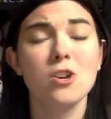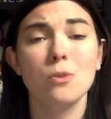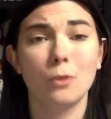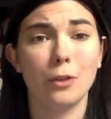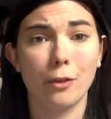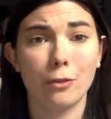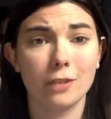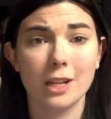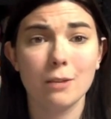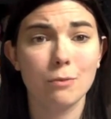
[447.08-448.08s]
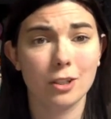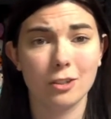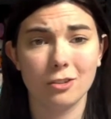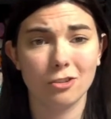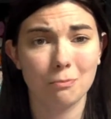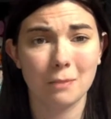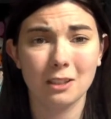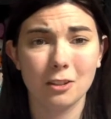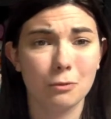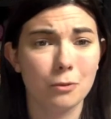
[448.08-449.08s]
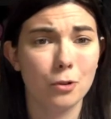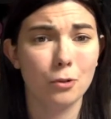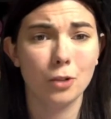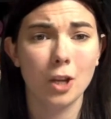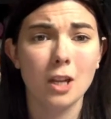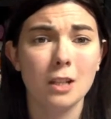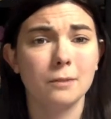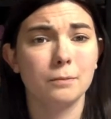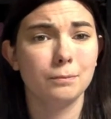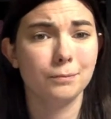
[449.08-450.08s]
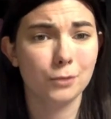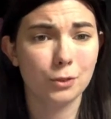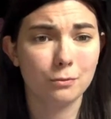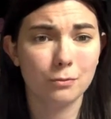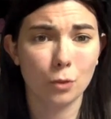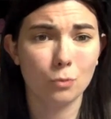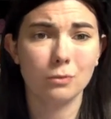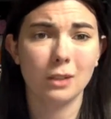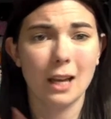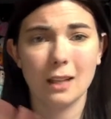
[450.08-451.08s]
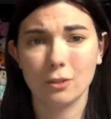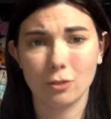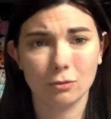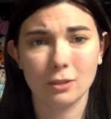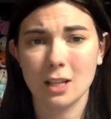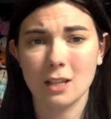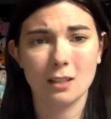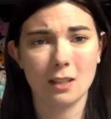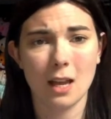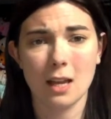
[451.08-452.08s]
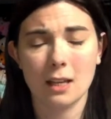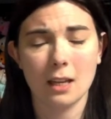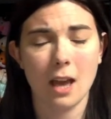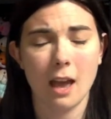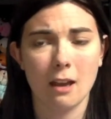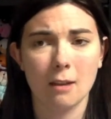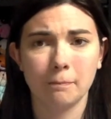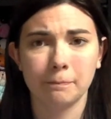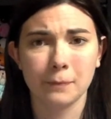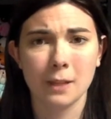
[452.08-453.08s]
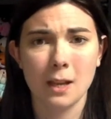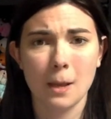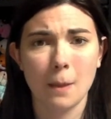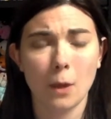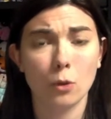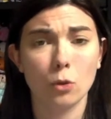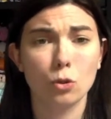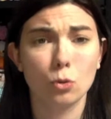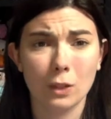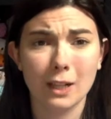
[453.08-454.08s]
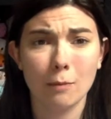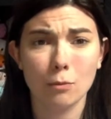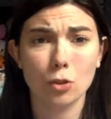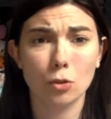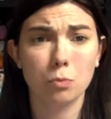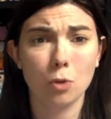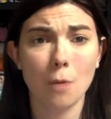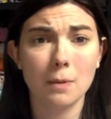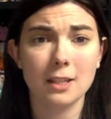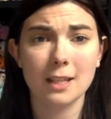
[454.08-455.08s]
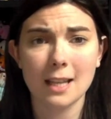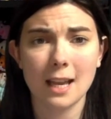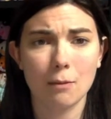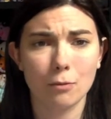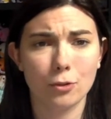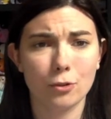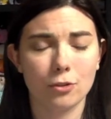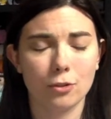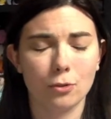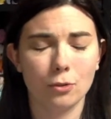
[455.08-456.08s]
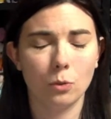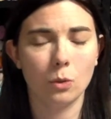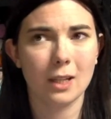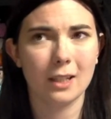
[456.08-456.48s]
with a 3, which is just middle of the road. Don't like, don't dislike. I thought the storyline was so promising. It was so